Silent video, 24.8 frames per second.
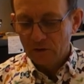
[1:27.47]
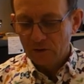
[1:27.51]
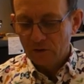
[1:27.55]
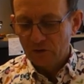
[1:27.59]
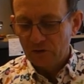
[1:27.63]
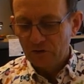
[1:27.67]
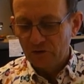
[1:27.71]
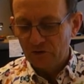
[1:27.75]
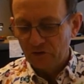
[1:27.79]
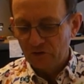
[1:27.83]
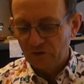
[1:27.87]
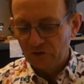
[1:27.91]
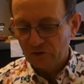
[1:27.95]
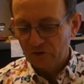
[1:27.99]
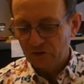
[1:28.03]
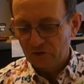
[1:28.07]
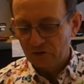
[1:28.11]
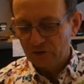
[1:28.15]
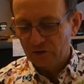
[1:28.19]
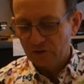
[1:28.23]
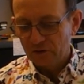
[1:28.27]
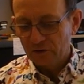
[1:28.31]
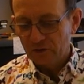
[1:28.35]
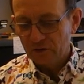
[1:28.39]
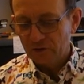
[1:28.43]
This
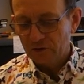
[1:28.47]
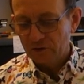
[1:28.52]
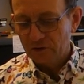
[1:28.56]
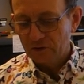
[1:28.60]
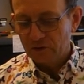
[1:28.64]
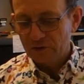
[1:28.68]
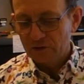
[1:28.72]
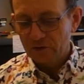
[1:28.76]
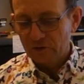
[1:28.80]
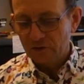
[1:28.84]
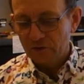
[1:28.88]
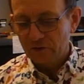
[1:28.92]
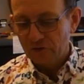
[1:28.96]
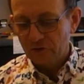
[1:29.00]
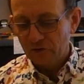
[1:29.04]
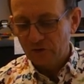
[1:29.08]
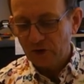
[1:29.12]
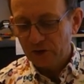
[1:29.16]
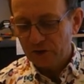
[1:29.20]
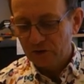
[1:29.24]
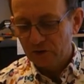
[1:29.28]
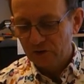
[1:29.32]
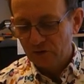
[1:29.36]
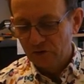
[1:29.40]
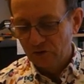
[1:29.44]

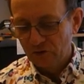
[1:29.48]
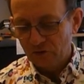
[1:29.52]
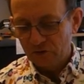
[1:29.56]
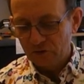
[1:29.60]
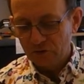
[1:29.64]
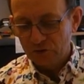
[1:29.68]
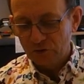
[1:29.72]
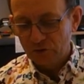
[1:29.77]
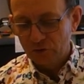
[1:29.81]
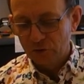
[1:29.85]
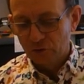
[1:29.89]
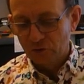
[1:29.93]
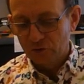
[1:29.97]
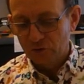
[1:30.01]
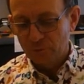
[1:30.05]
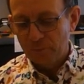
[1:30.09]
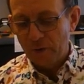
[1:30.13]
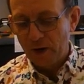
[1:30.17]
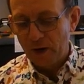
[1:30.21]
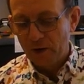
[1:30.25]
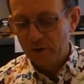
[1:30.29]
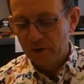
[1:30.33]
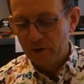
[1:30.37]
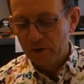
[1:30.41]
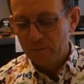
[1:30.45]
second short
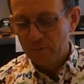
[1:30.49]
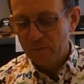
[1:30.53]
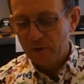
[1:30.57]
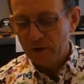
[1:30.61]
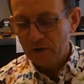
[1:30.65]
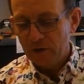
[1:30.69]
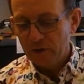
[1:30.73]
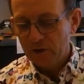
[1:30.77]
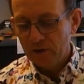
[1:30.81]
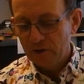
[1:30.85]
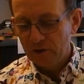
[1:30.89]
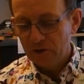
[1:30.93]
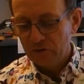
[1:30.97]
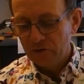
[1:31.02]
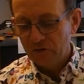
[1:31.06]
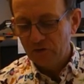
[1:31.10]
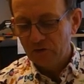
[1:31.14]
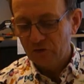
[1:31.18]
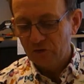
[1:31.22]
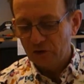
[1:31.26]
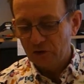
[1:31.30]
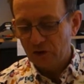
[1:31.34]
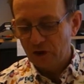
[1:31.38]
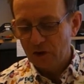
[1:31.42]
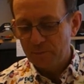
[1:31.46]
poem
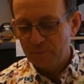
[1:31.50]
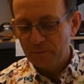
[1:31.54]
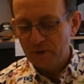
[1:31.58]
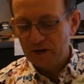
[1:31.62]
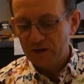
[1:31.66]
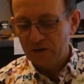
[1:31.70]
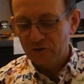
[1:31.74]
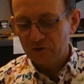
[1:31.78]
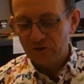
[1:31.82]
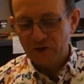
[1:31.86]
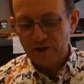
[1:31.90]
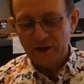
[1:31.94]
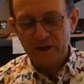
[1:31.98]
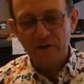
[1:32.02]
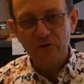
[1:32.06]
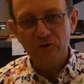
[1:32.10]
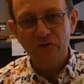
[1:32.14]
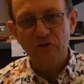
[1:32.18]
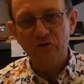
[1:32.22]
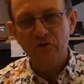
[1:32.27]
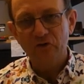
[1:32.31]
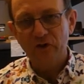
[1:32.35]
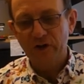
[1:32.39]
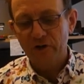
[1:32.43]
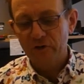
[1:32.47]
is about how
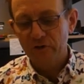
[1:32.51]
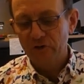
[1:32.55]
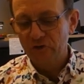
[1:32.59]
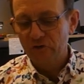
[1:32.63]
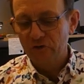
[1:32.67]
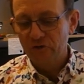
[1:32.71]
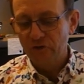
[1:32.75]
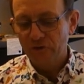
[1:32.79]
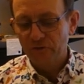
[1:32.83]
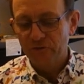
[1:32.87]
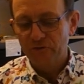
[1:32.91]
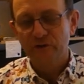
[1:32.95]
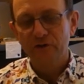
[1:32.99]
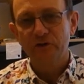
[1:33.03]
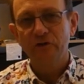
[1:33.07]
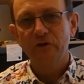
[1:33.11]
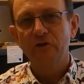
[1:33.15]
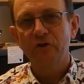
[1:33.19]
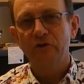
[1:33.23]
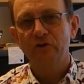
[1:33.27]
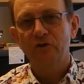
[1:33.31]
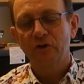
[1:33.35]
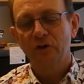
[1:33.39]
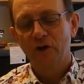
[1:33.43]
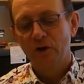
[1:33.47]
to tell the
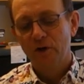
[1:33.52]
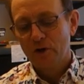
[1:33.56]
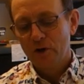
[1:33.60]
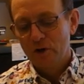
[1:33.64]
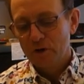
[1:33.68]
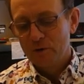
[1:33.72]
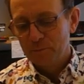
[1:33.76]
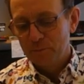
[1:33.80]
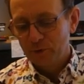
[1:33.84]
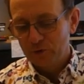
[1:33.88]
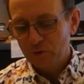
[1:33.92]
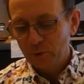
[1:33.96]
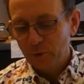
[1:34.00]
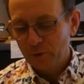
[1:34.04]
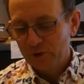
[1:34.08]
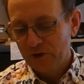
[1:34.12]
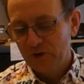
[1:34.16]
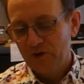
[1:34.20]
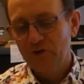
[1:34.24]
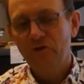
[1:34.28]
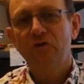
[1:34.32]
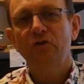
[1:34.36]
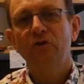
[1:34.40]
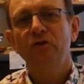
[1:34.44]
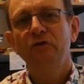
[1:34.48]
difference
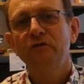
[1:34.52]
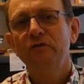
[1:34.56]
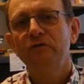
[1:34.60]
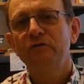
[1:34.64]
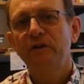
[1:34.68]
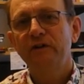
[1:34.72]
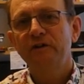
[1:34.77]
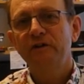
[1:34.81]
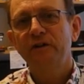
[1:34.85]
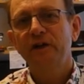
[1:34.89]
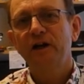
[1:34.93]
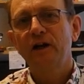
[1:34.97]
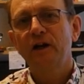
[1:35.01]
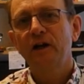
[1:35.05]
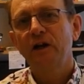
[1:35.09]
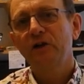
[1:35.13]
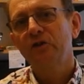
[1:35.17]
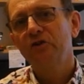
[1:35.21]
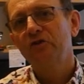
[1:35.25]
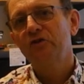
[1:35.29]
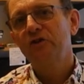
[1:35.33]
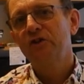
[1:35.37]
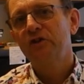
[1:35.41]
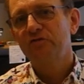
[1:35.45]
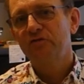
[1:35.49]
between two very
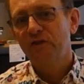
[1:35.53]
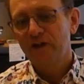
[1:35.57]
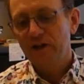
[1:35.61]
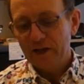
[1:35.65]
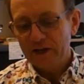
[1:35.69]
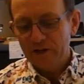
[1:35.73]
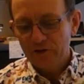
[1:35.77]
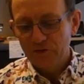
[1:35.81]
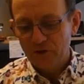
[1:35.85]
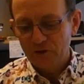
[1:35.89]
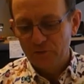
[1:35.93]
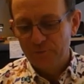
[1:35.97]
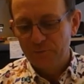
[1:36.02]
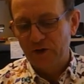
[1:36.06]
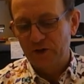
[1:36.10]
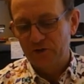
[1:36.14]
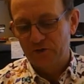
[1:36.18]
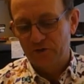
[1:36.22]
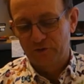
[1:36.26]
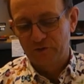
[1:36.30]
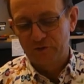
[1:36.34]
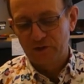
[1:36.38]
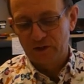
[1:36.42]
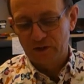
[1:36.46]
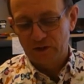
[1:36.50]
closely related
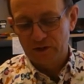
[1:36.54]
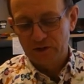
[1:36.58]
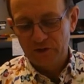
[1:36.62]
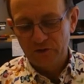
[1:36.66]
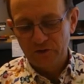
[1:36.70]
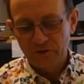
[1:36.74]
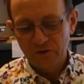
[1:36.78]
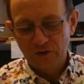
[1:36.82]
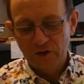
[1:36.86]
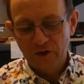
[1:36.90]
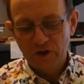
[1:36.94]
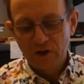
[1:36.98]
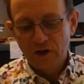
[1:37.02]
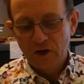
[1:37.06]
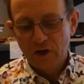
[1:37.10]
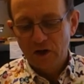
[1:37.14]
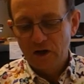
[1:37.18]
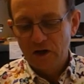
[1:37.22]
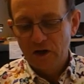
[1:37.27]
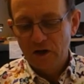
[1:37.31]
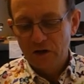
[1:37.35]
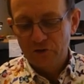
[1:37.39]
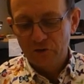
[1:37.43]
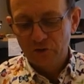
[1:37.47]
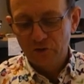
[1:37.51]
butterflies,
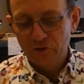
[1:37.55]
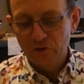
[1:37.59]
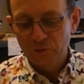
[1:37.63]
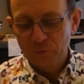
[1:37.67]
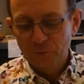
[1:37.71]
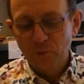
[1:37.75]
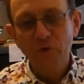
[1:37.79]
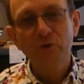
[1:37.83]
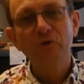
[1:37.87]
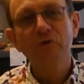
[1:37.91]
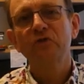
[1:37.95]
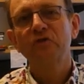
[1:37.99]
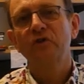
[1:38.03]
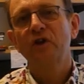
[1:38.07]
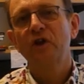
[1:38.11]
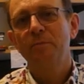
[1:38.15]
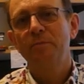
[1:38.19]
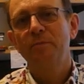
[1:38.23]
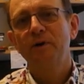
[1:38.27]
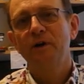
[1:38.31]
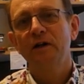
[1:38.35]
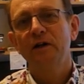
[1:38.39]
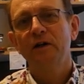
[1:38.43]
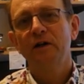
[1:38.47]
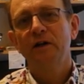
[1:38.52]
the small
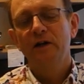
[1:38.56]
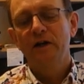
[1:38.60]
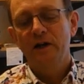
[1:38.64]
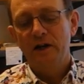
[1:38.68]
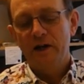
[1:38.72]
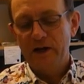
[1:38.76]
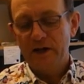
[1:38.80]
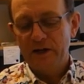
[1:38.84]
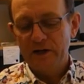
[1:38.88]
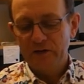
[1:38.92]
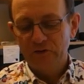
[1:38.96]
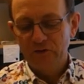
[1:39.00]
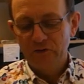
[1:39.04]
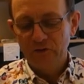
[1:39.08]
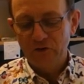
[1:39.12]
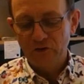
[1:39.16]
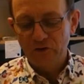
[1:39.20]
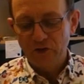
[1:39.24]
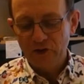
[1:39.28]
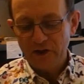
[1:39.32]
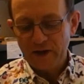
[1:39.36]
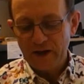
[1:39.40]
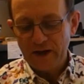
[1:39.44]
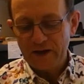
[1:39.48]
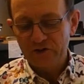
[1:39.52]
skipper and
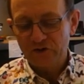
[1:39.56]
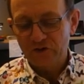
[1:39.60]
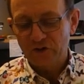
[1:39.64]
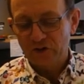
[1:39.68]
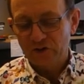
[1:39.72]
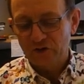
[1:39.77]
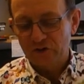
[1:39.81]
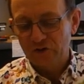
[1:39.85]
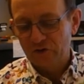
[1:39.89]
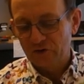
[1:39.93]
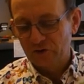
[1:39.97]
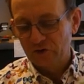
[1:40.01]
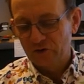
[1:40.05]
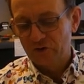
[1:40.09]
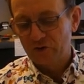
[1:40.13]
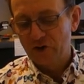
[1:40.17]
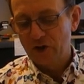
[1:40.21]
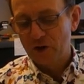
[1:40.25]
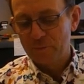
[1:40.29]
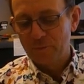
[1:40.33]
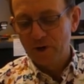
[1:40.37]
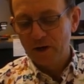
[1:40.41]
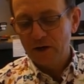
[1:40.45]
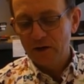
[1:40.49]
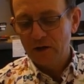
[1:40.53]
the Essex
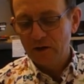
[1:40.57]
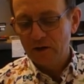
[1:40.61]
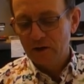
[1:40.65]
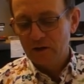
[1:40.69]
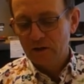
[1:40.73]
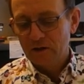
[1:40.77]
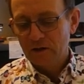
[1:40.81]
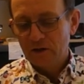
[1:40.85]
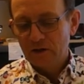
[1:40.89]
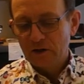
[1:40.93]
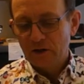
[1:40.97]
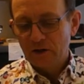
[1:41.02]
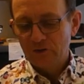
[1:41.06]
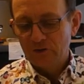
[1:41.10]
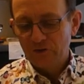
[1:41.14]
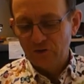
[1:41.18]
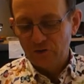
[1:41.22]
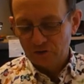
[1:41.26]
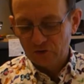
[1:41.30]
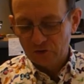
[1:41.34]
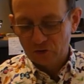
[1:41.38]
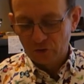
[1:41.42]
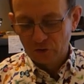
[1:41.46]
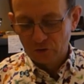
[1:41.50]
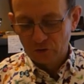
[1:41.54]
skipper. And
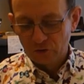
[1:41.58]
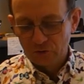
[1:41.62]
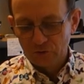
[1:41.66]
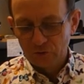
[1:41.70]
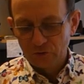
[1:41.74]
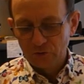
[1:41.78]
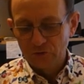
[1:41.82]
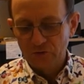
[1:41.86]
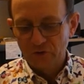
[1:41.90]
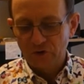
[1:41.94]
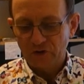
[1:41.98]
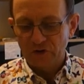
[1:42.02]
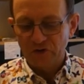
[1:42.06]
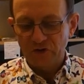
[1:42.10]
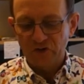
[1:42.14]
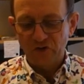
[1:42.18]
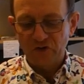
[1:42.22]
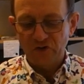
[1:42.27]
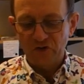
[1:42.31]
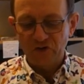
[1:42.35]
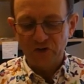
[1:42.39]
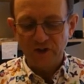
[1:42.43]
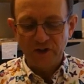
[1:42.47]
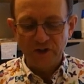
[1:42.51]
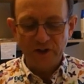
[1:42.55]
it's called
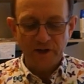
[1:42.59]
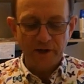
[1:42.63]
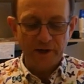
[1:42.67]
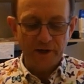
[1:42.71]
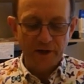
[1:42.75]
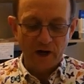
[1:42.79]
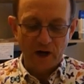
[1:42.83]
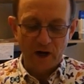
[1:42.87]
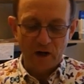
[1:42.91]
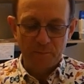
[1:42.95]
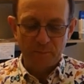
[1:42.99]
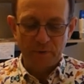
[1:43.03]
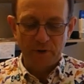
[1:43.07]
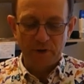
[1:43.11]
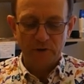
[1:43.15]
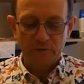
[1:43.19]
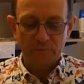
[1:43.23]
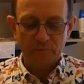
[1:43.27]
Sneaking Up.